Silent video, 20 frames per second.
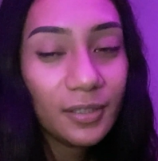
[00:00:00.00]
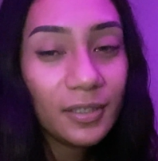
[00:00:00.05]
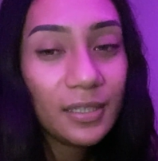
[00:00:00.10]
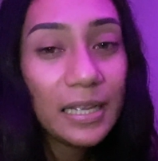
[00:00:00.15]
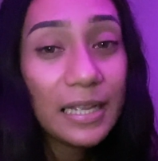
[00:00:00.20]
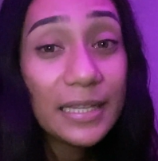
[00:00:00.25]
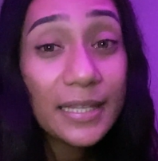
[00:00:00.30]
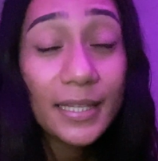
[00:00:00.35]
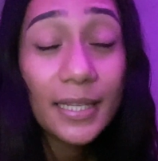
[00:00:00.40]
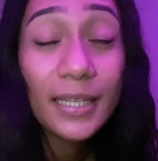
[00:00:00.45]

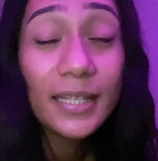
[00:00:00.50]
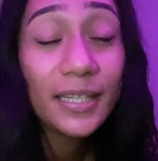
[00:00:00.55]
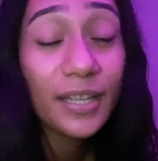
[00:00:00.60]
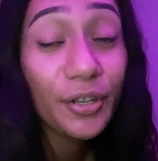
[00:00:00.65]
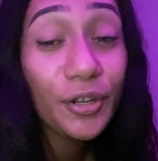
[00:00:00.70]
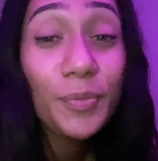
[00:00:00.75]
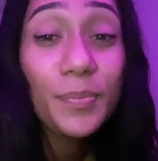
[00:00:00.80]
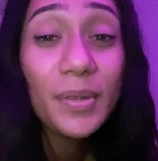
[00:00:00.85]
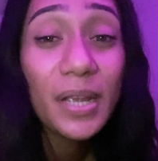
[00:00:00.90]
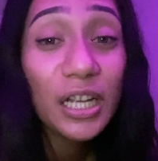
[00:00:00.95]
it's it's
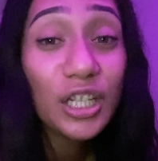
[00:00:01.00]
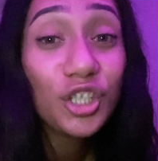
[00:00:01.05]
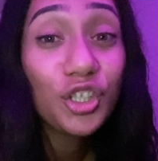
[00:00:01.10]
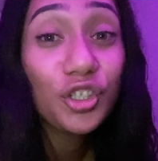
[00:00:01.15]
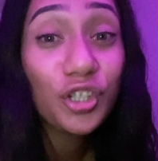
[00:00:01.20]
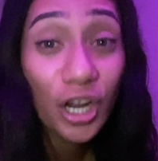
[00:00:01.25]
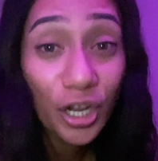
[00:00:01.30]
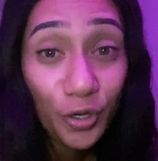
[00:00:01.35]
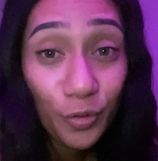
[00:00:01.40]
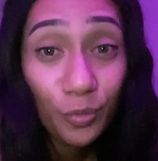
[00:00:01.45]
gonna be a
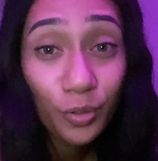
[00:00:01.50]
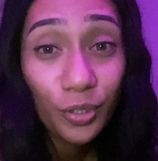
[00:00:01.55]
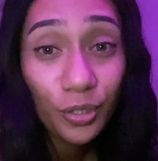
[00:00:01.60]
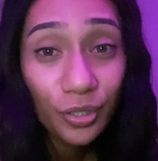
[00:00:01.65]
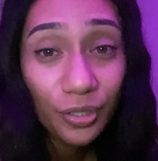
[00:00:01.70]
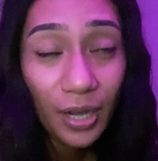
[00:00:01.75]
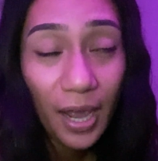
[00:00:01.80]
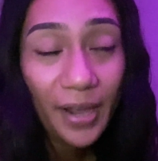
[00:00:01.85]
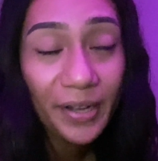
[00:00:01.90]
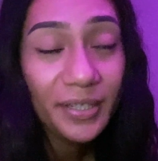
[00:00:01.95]

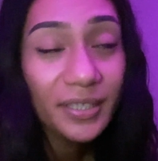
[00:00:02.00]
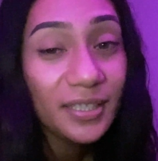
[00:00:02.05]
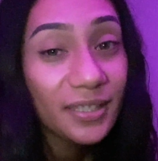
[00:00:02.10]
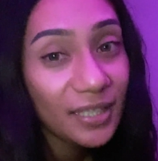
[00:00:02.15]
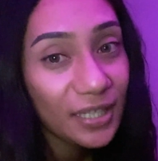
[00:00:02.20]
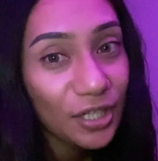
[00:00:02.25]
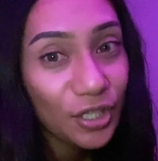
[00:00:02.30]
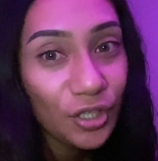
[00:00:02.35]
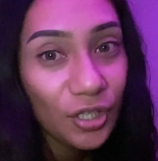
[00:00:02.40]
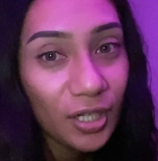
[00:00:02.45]
general
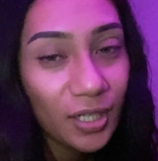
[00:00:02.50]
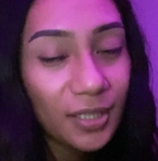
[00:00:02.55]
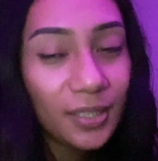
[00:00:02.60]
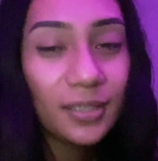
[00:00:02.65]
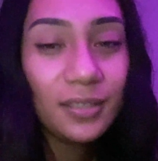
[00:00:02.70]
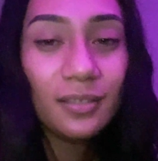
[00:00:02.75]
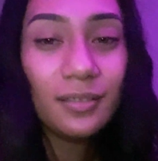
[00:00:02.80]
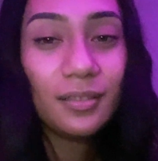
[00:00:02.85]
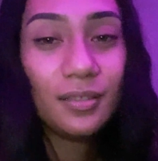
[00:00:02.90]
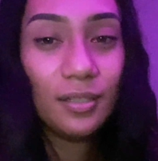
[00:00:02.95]

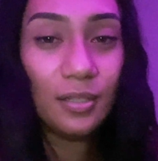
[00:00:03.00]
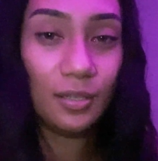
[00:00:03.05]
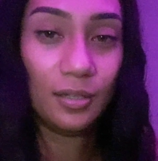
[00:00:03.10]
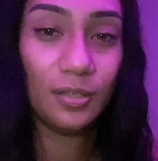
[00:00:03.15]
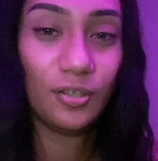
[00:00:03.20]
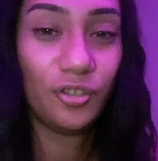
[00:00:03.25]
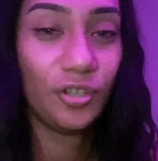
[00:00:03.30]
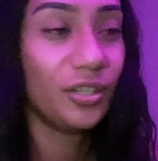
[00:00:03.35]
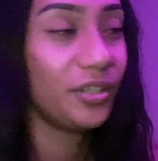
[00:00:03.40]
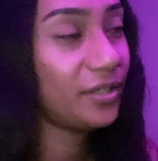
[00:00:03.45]
anesthesia,
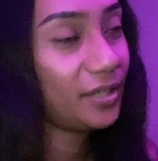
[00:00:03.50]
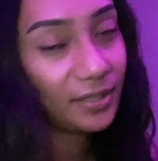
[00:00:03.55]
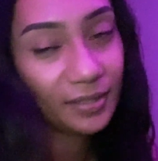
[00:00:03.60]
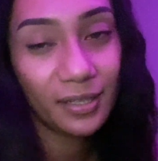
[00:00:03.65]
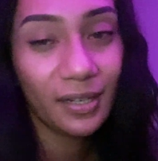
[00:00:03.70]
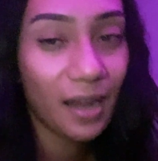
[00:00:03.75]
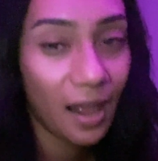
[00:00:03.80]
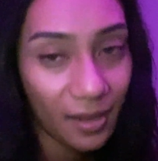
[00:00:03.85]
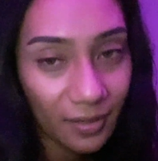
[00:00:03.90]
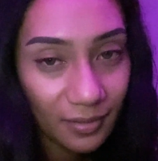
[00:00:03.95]
just like the
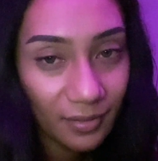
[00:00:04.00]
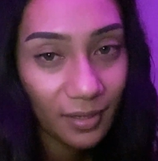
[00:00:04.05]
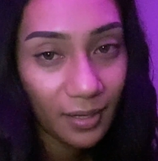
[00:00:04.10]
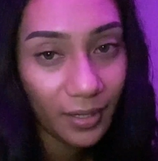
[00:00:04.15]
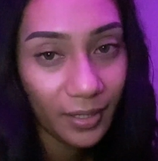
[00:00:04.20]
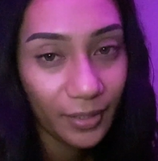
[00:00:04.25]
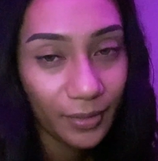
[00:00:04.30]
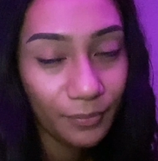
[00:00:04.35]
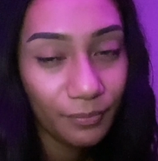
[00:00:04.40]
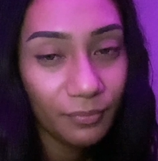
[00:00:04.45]
last
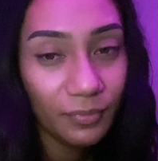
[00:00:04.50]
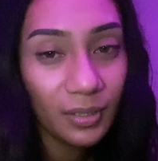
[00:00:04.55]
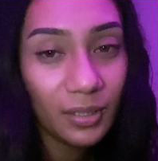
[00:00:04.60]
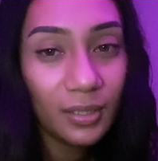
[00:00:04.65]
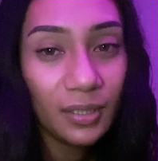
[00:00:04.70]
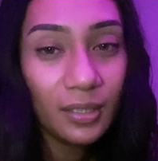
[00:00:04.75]
time.